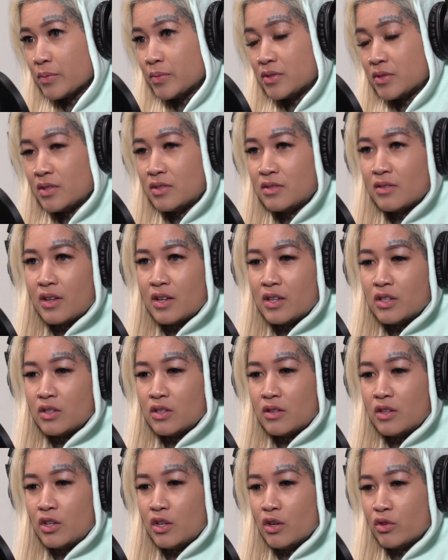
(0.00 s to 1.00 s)
purposes,
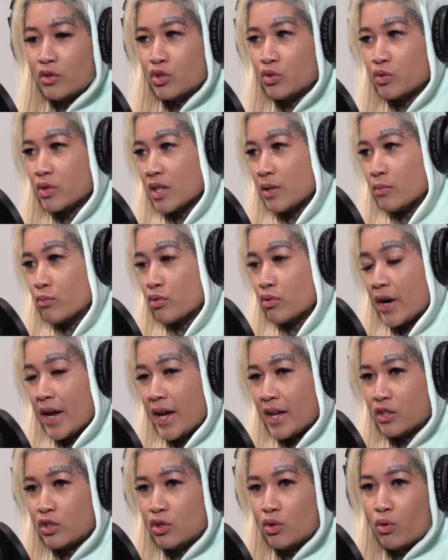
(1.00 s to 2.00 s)
then, you can
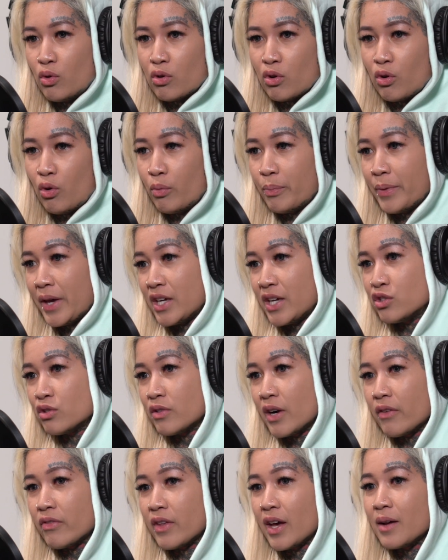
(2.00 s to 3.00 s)
brand your whole page
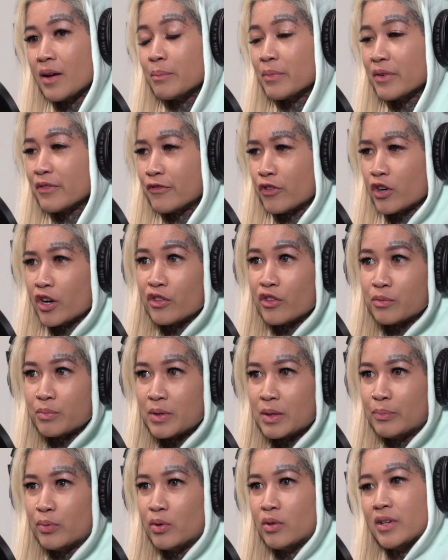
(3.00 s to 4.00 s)
around that. But for other
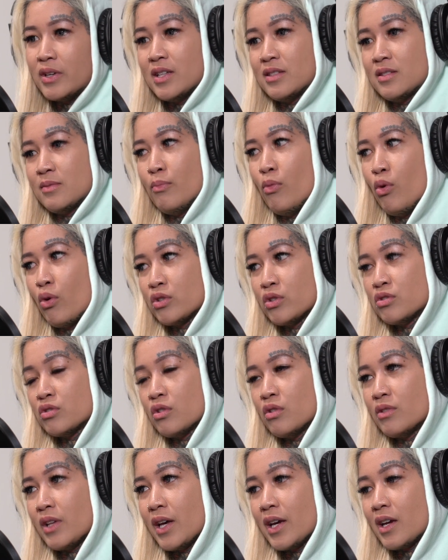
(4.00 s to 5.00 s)
people, it's more
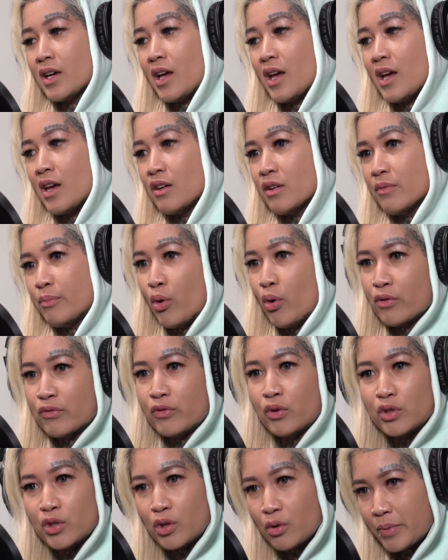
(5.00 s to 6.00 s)
so like a
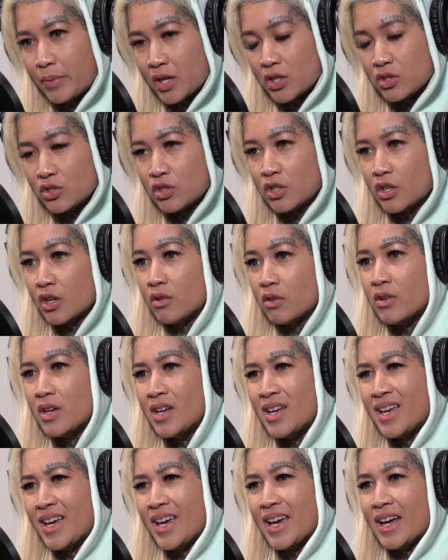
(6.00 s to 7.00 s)
portfolio page,
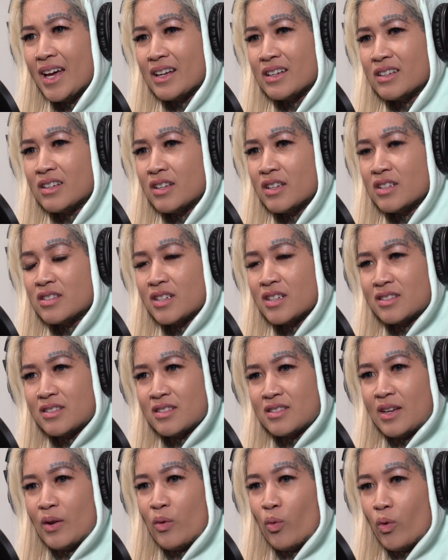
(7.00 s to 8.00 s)
and it's
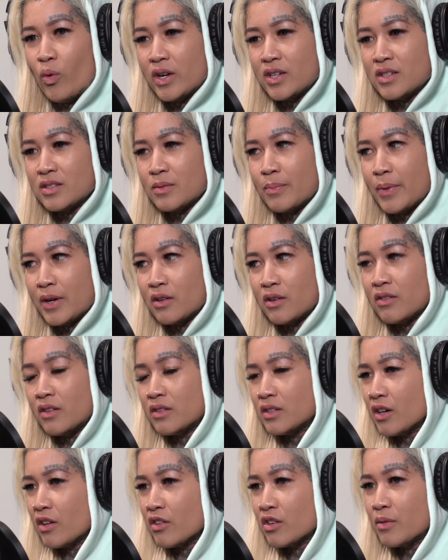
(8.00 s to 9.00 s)
not to say one is better
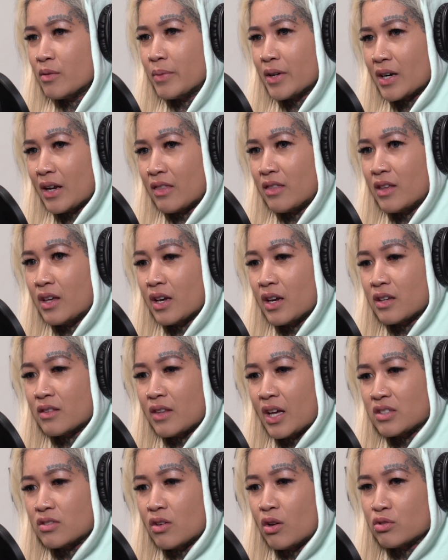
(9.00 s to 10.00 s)
than the other, but I
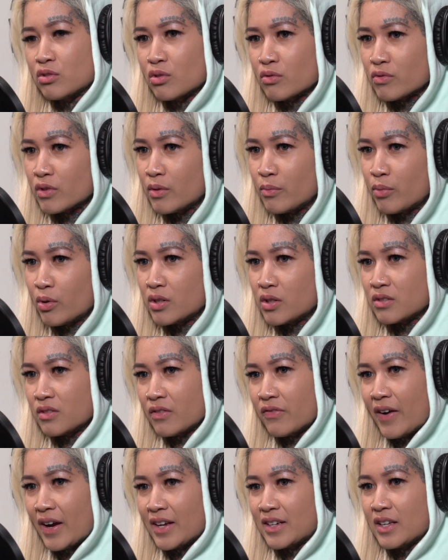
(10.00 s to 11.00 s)
think that's also really important
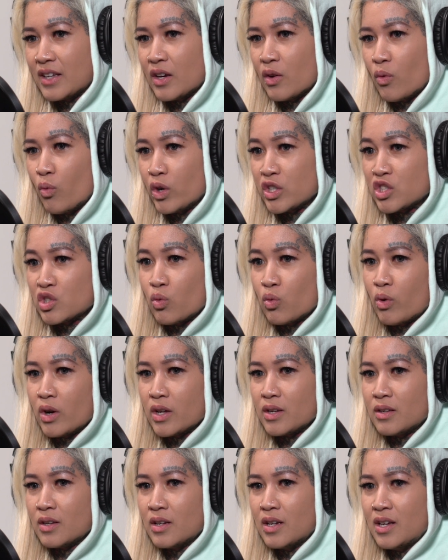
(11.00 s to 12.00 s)
is finding which
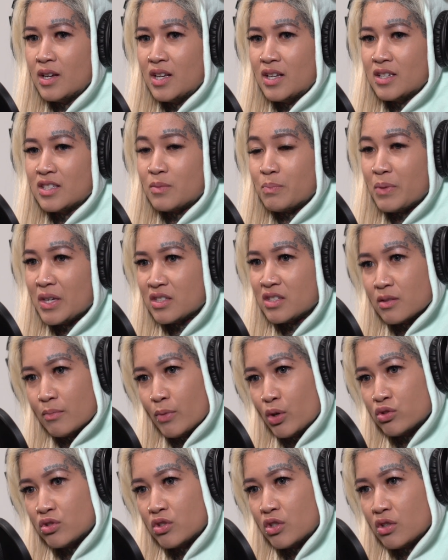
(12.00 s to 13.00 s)
one speaks
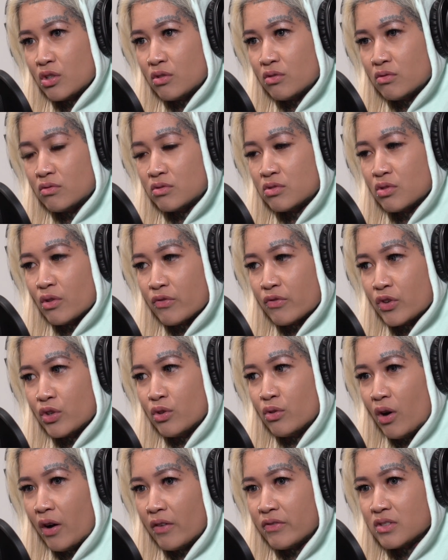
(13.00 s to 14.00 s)
the most to you. So
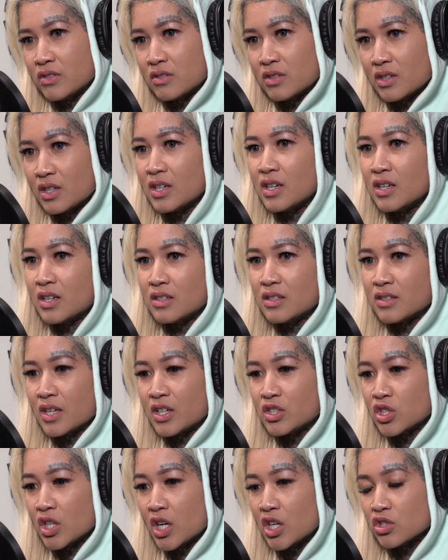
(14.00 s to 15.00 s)
for you, obviously it
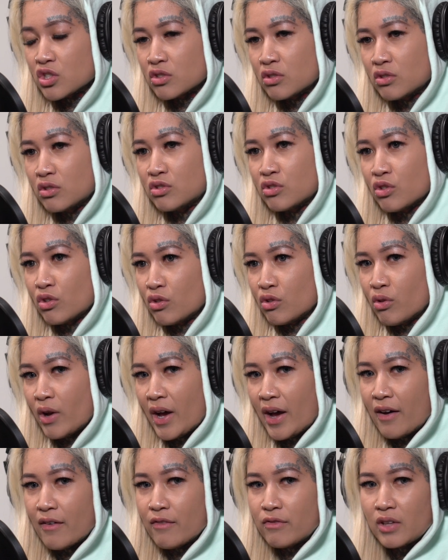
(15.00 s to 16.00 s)
is educational. So
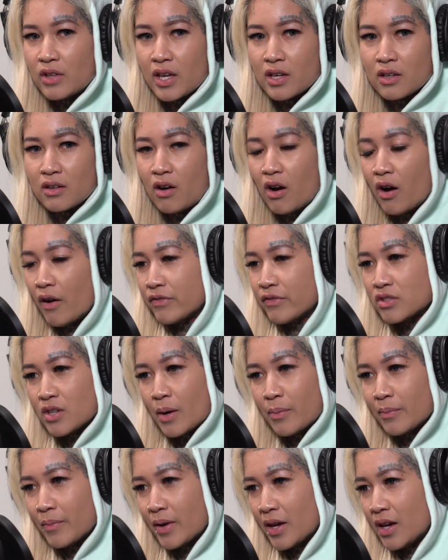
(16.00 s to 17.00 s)
you have, like, off the
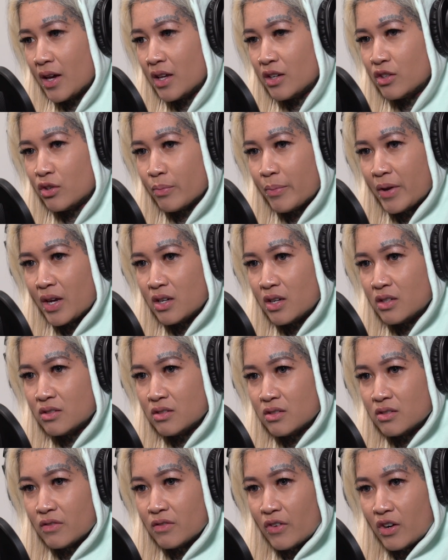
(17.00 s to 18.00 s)
top of my head, your
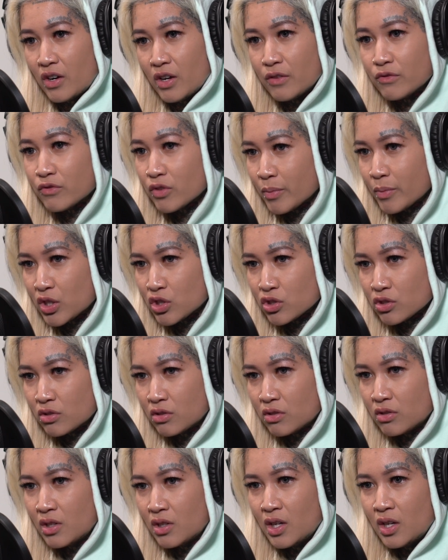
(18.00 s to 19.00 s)
page is very
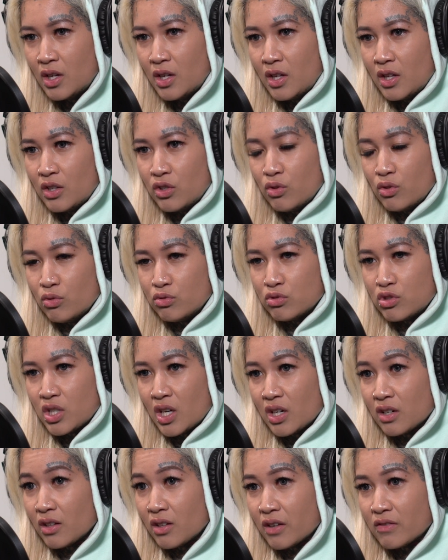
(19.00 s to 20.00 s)
informational. You
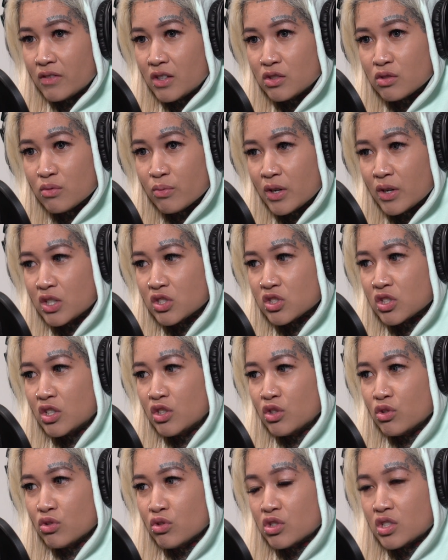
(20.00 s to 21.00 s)
shed a lot of
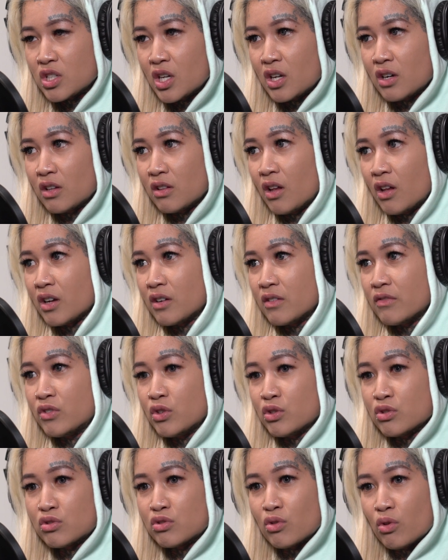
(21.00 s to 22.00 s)
inspiration. You shed a lot
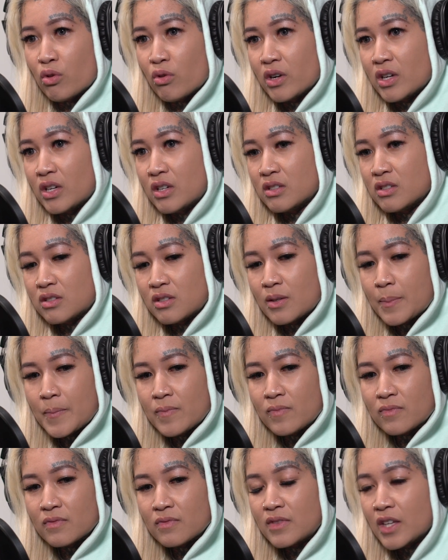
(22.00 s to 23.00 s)
of your stories,
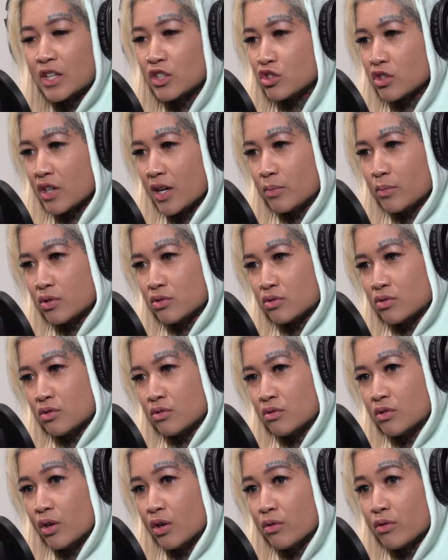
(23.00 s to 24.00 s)
things you're able
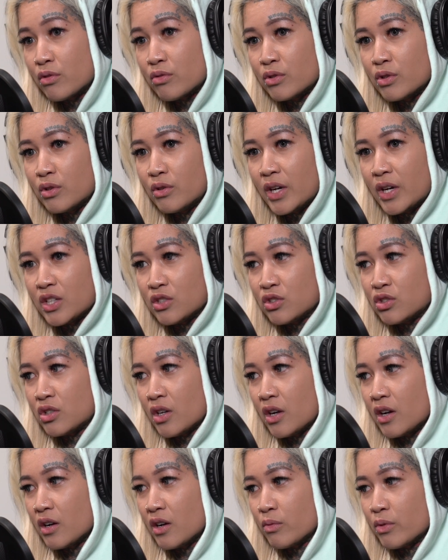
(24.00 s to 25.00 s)
to go through and
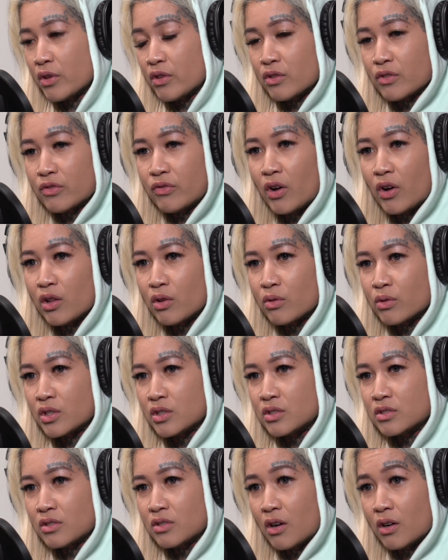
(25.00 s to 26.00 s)
share with your
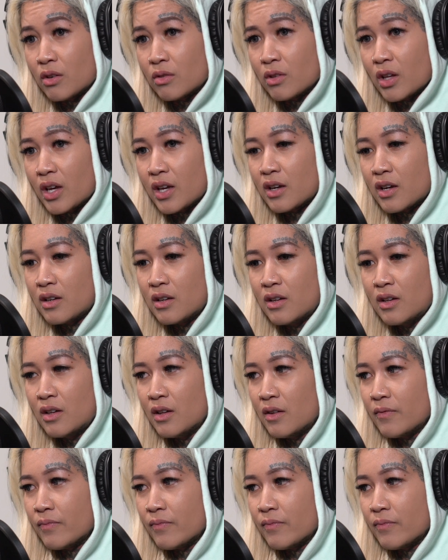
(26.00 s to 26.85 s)
followers on like